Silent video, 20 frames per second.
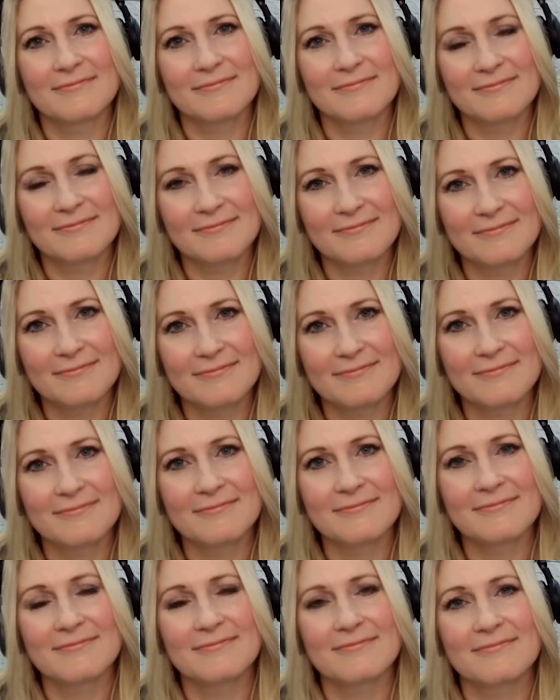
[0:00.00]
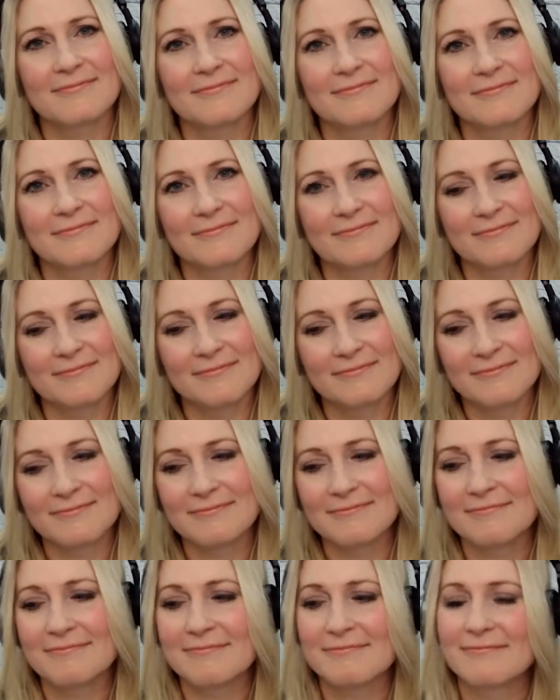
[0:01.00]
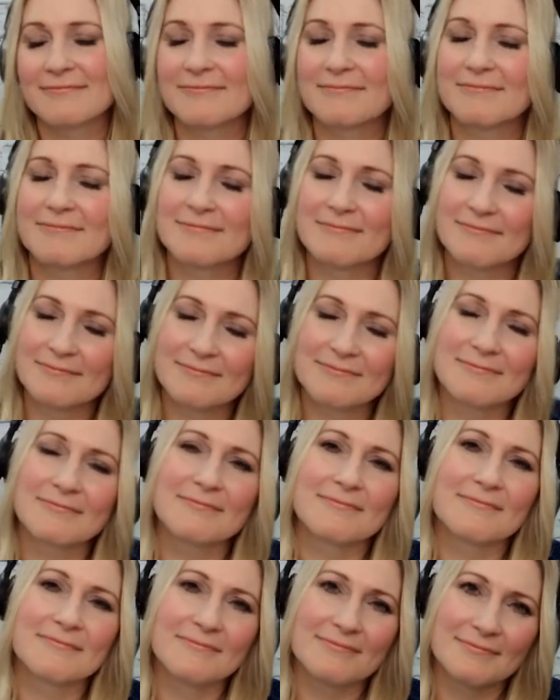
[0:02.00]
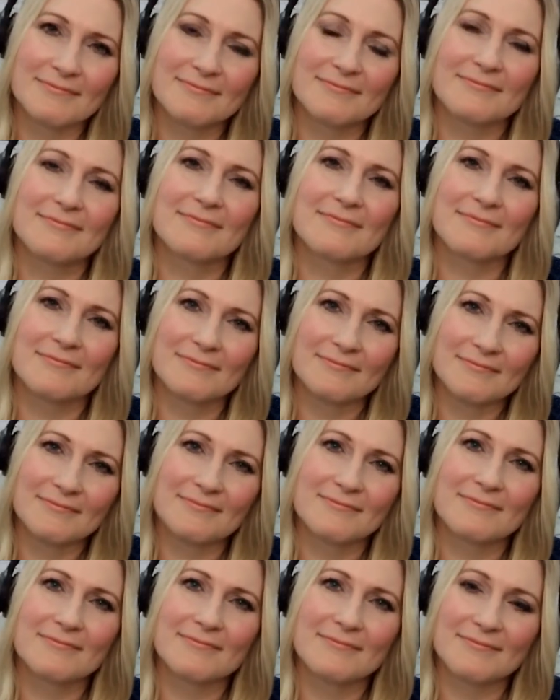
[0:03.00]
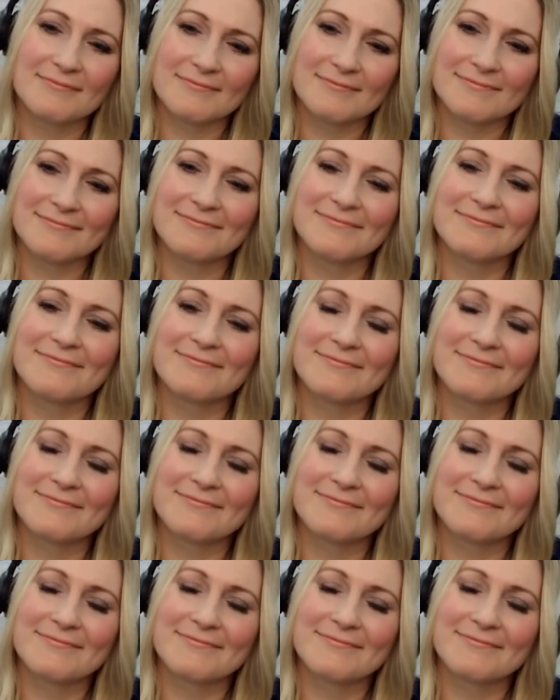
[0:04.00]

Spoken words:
The person shown says nothing.